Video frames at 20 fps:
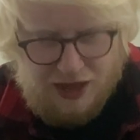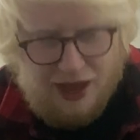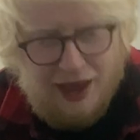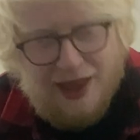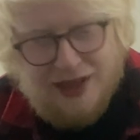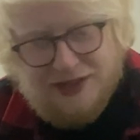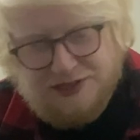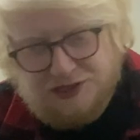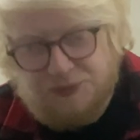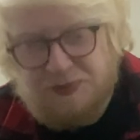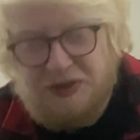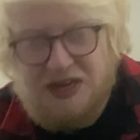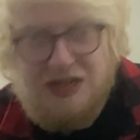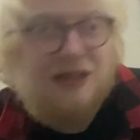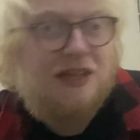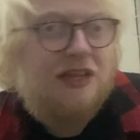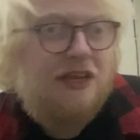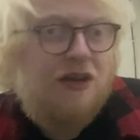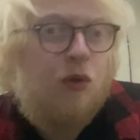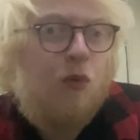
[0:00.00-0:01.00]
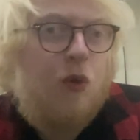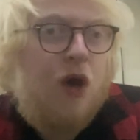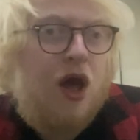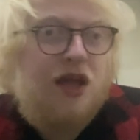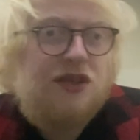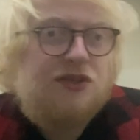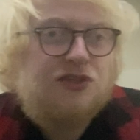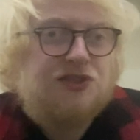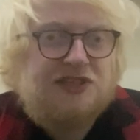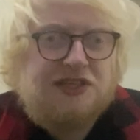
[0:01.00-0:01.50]
it's been a little
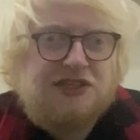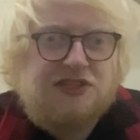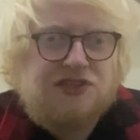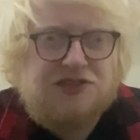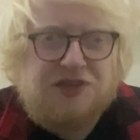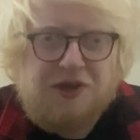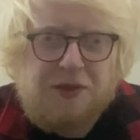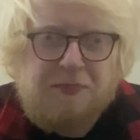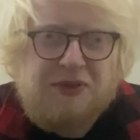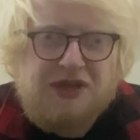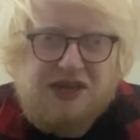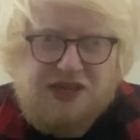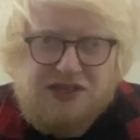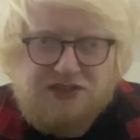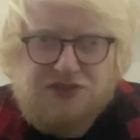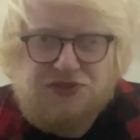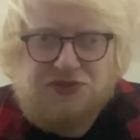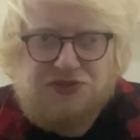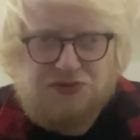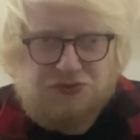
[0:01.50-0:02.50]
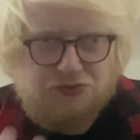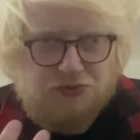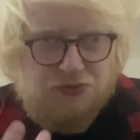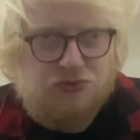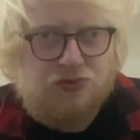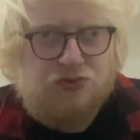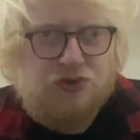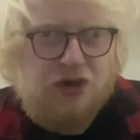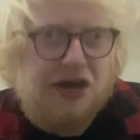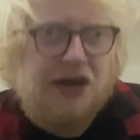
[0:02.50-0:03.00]
while since a beer's
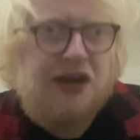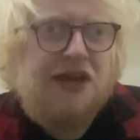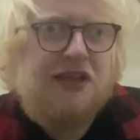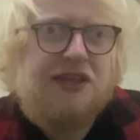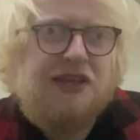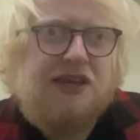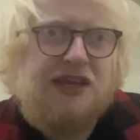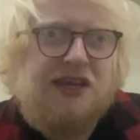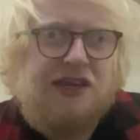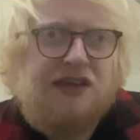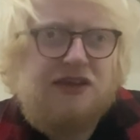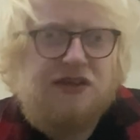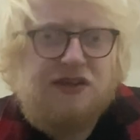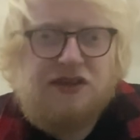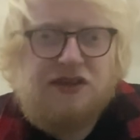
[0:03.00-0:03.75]
really,